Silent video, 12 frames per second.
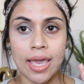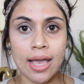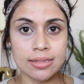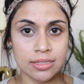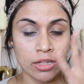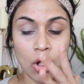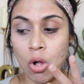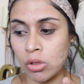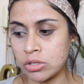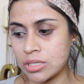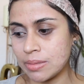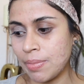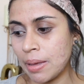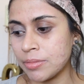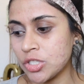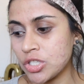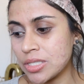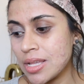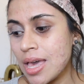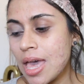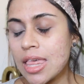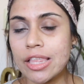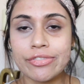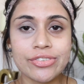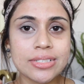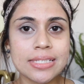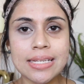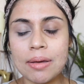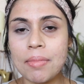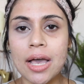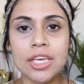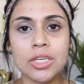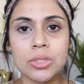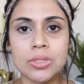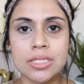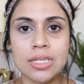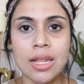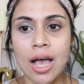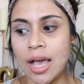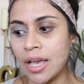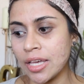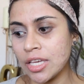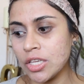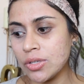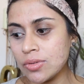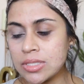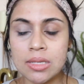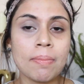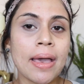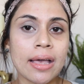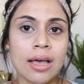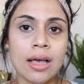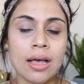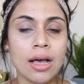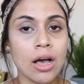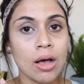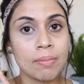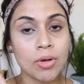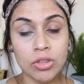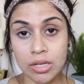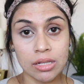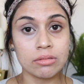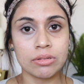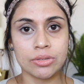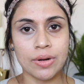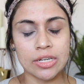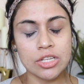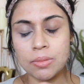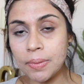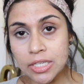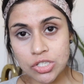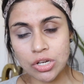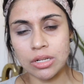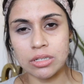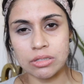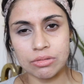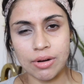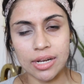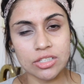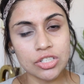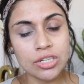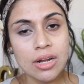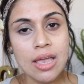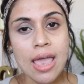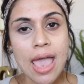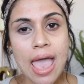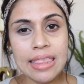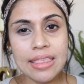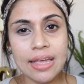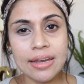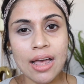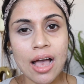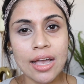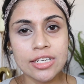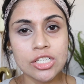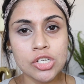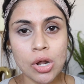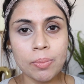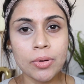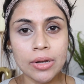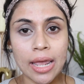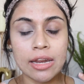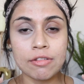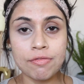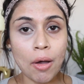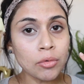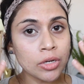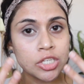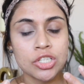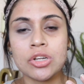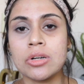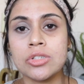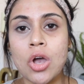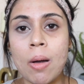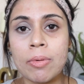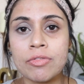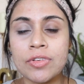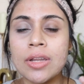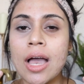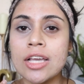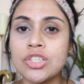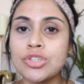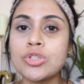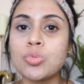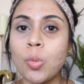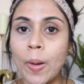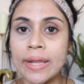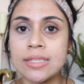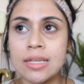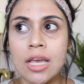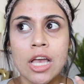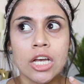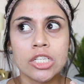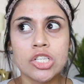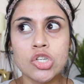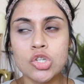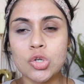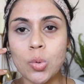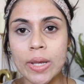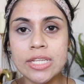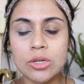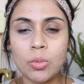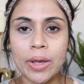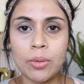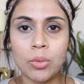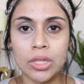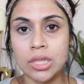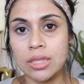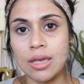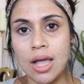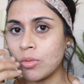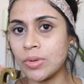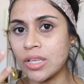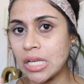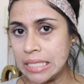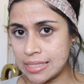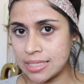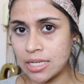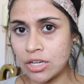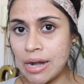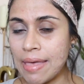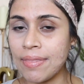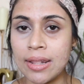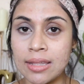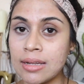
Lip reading: to cancel all those blemishes. The first time I used the Becca or the color corrector, the peach color corrector, and then I did not put any foundation on top of it. I just went straight away with the concealer and